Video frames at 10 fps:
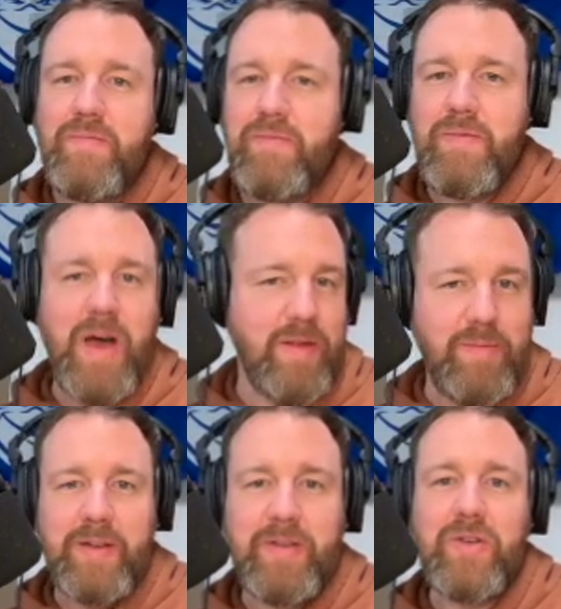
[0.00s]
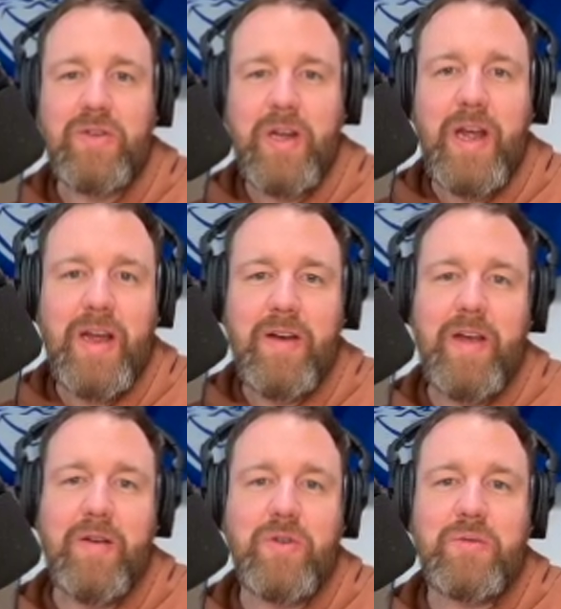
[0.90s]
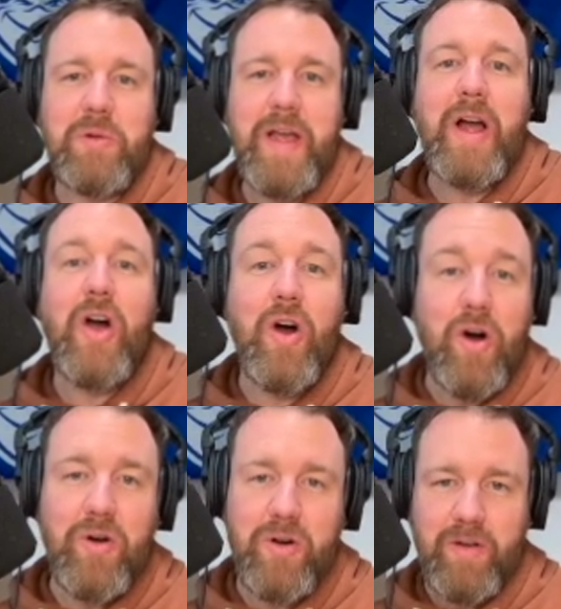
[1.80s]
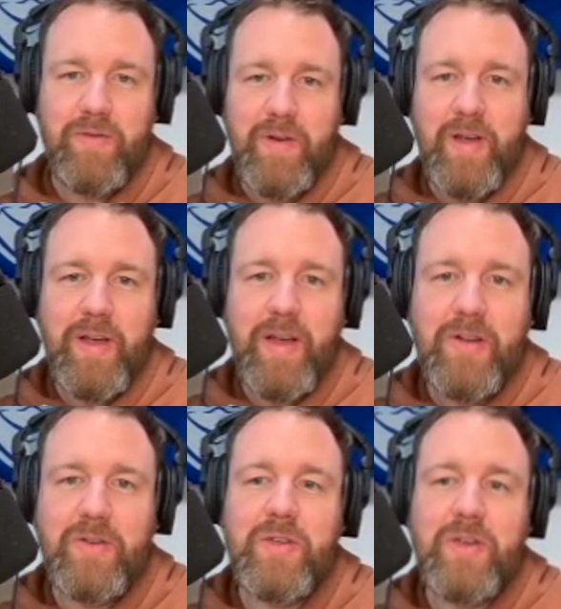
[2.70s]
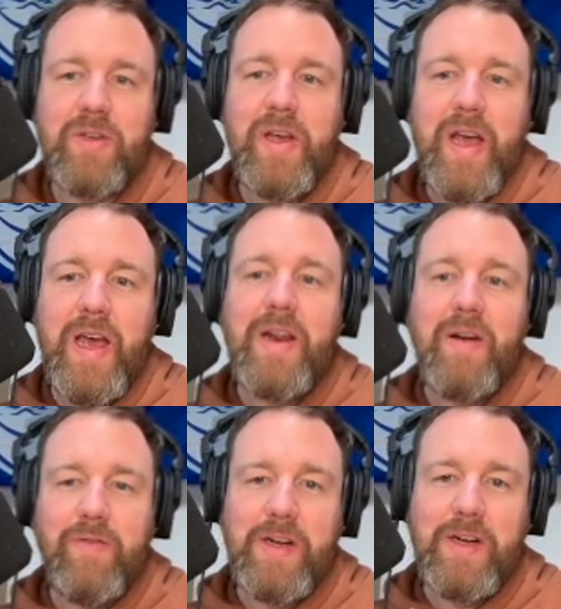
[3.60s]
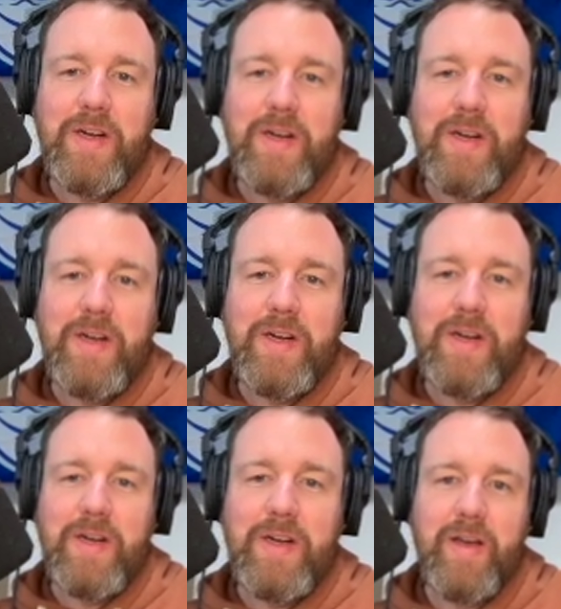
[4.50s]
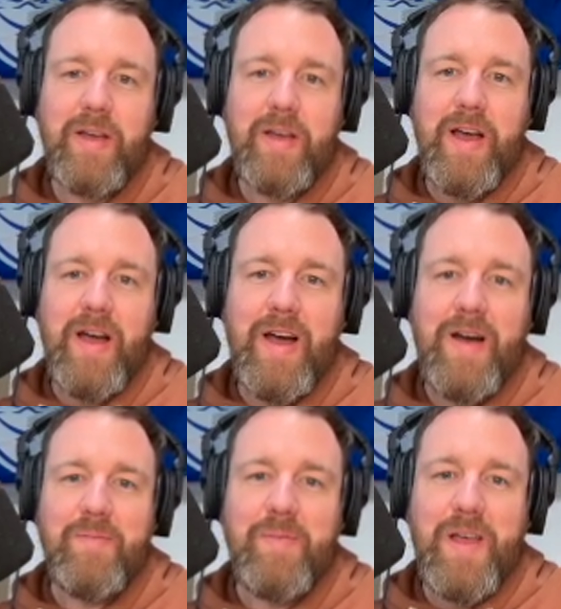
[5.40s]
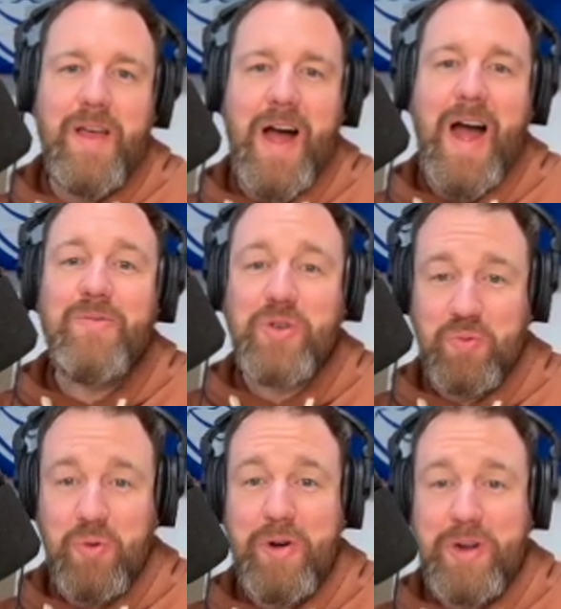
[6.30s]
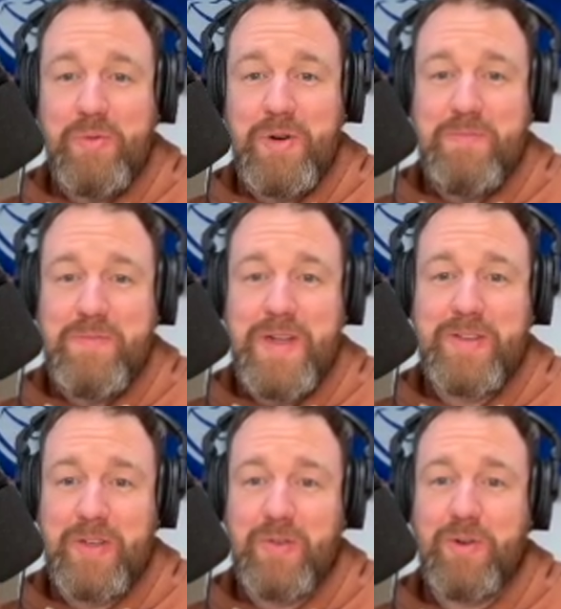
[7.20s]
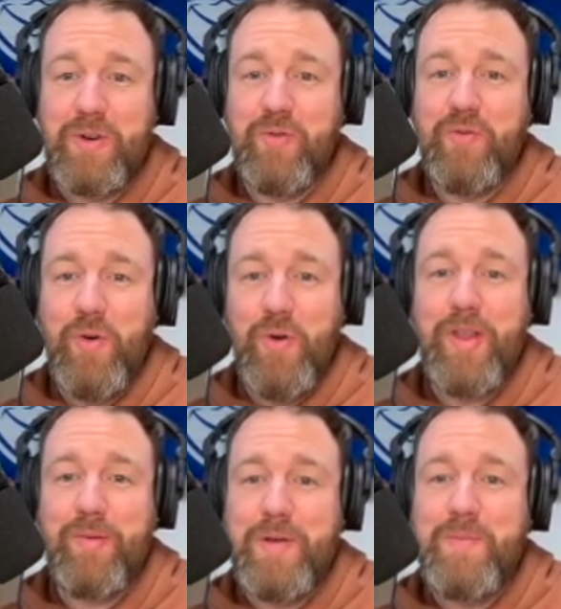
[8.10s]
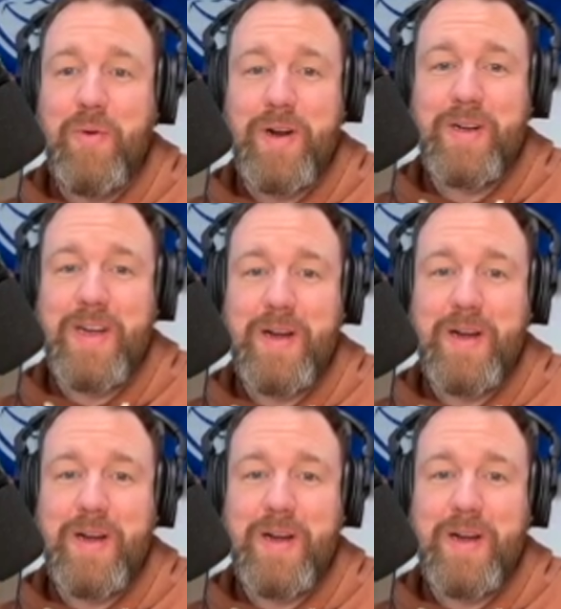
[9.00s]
got the message and was playing hard, if nothing else. And it eventually started to click. I was worried when he missed his first 4 3-point attempts.